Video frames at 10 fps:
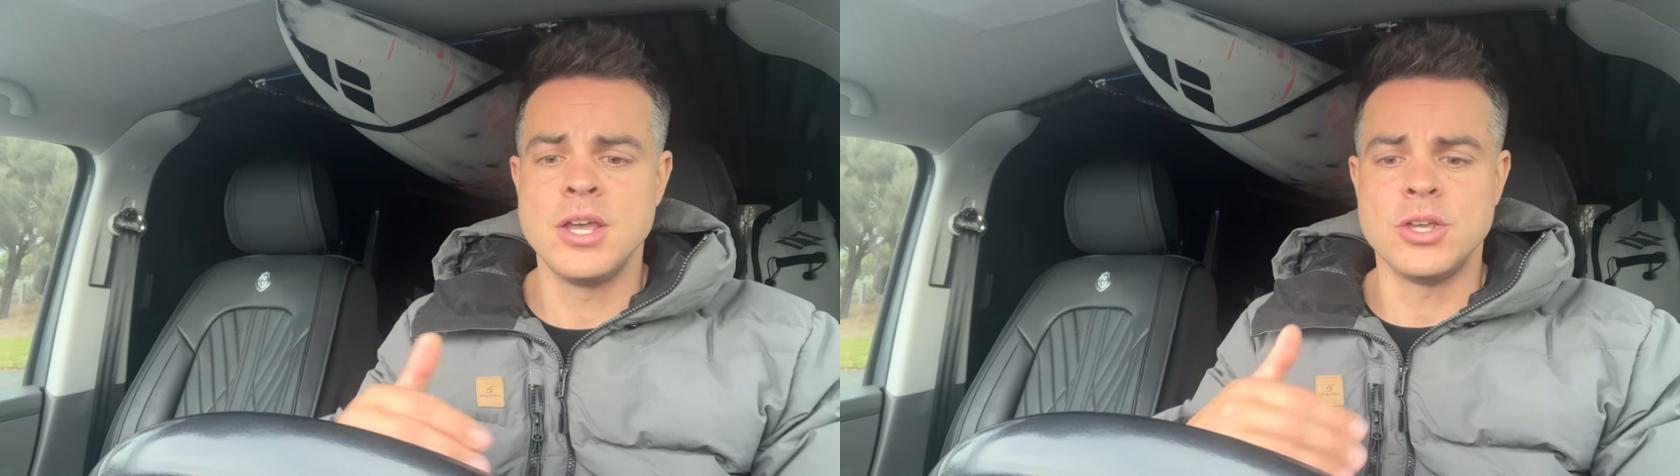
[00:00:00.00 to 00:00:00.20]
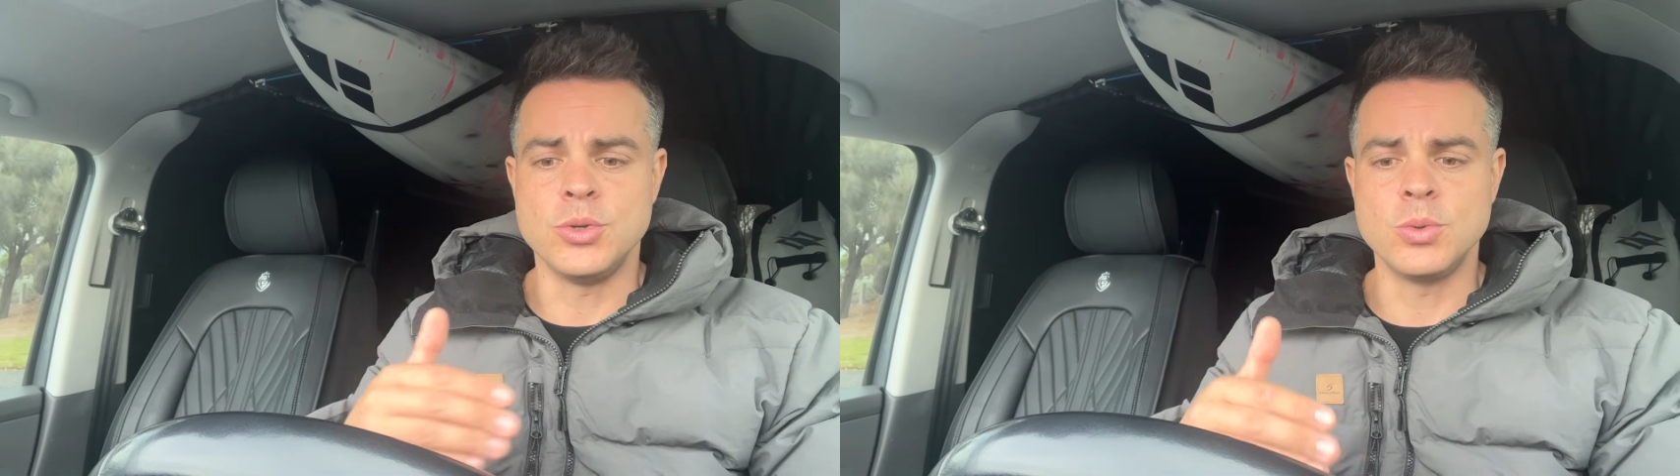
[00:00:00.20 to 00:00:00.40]

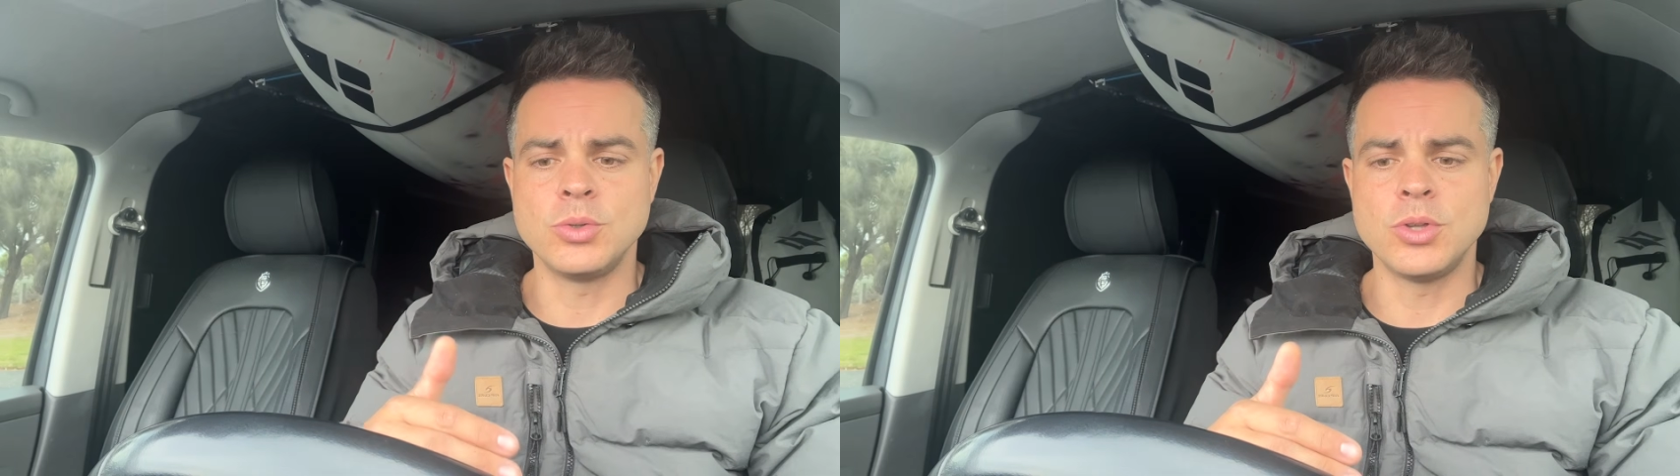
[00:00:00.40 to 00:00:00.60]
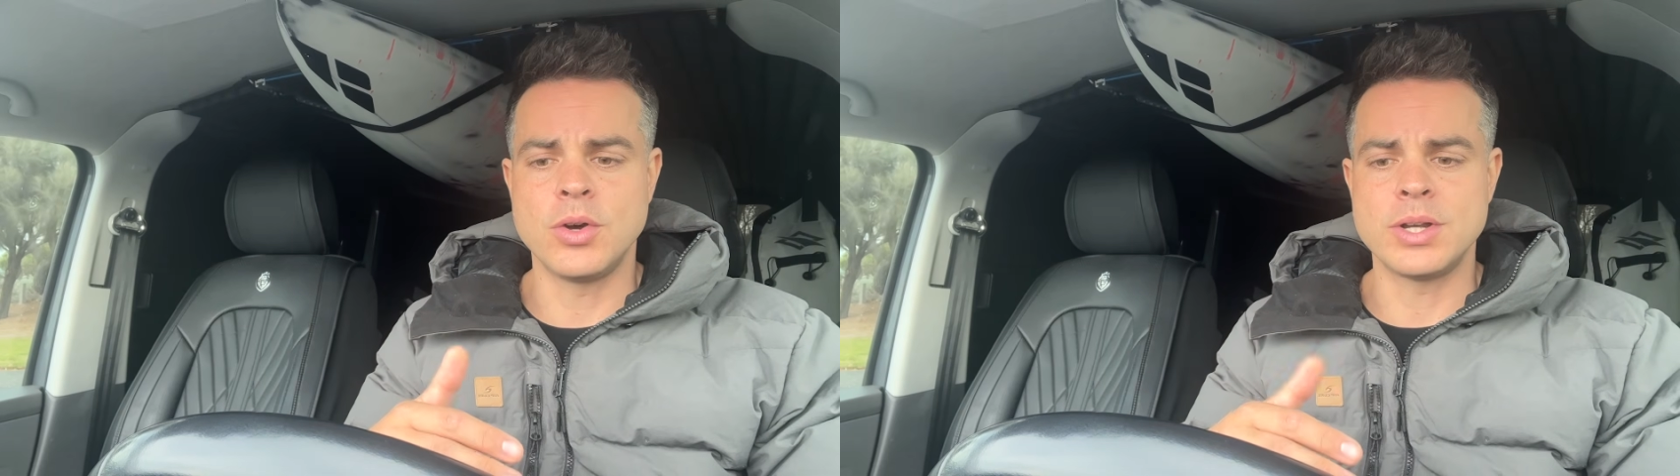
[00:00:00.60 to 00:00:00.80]
you will
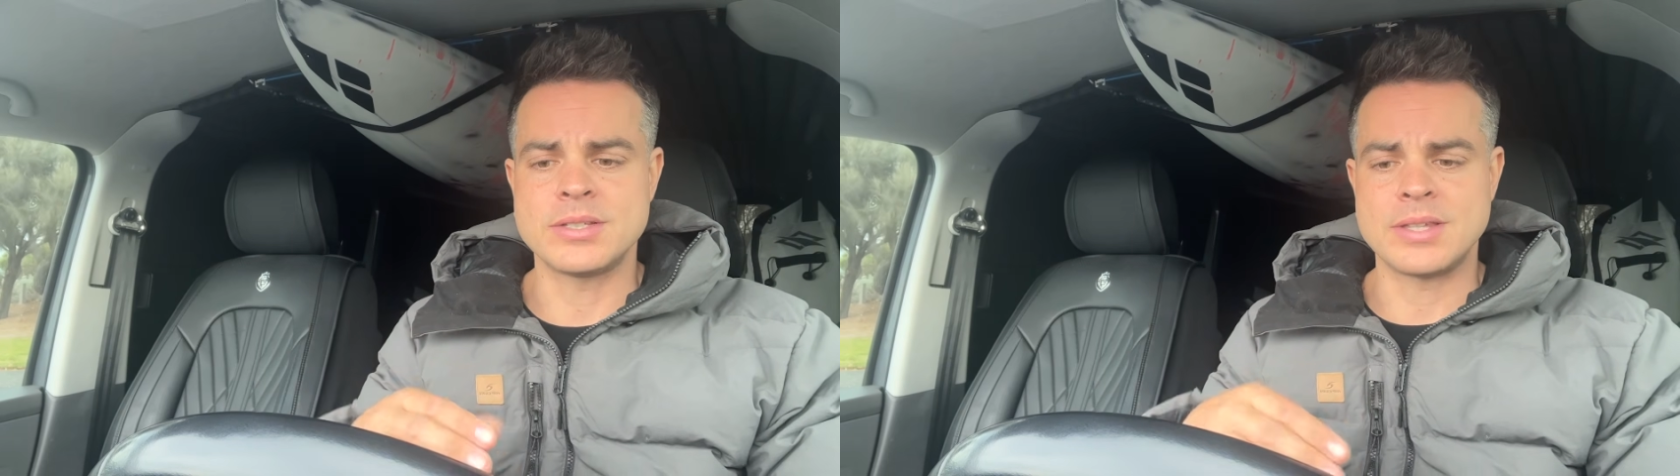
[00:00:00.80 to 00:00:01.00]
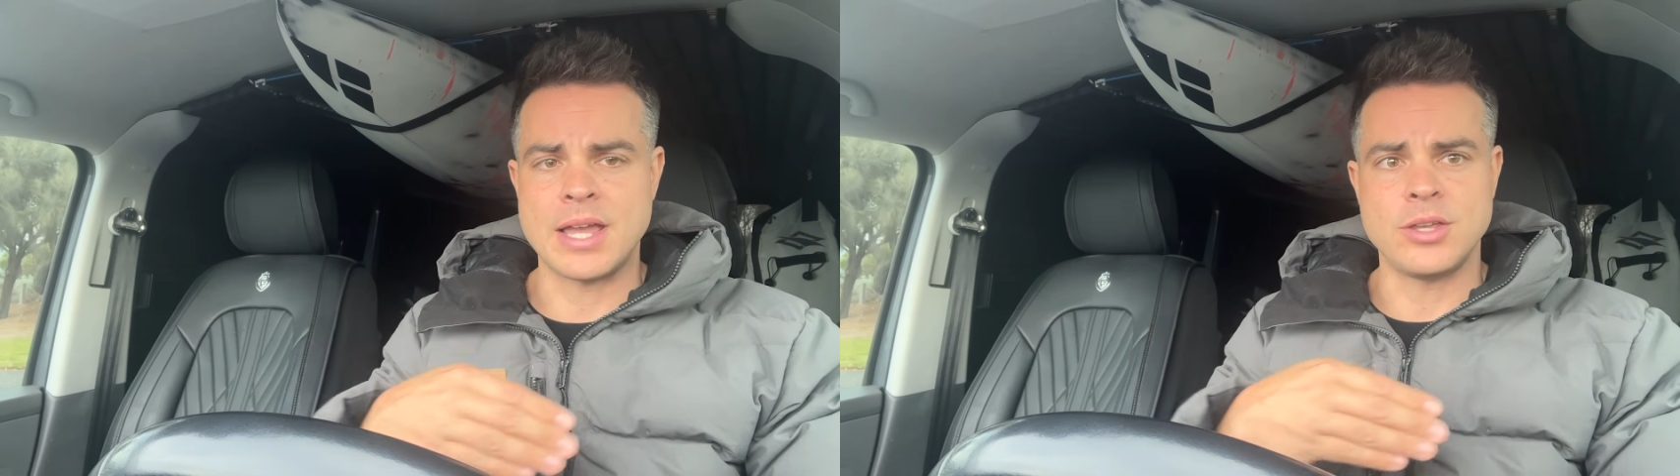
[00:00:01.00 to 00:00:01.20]

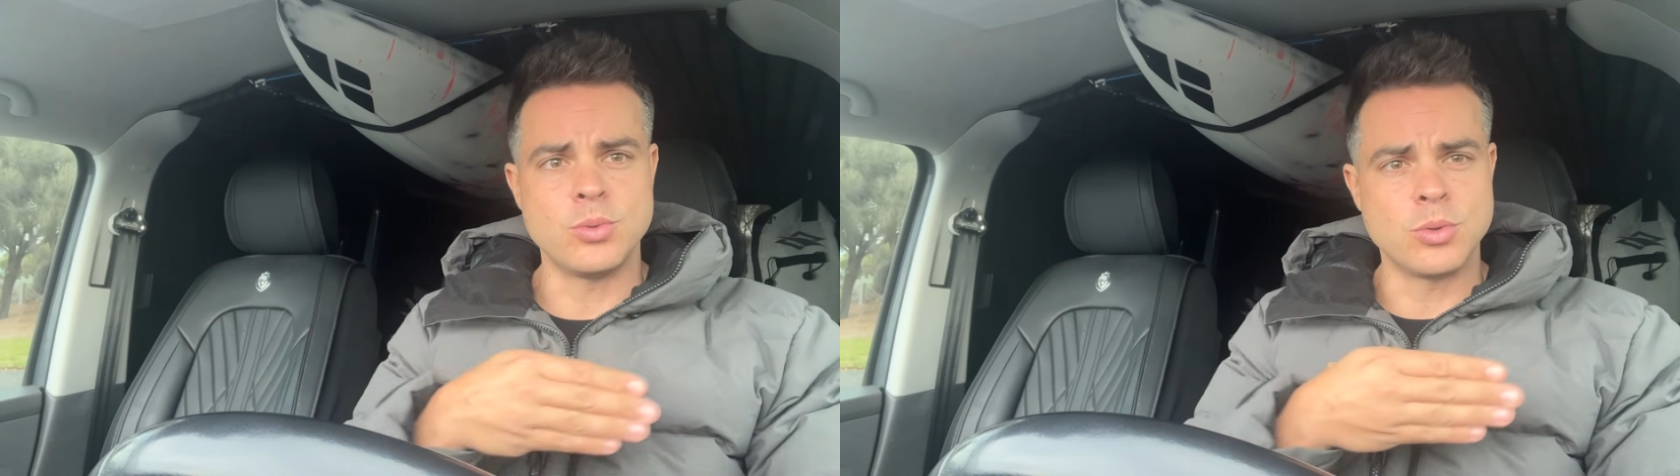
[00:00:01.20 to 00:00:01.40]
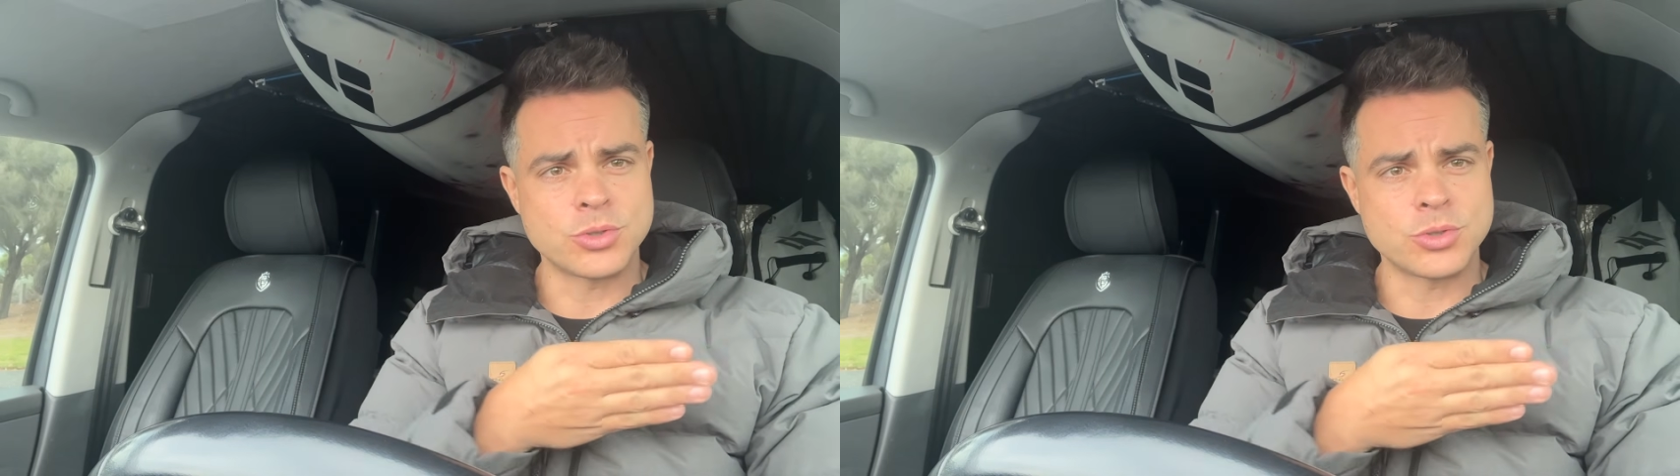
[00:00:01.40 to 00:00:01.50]
notice that you will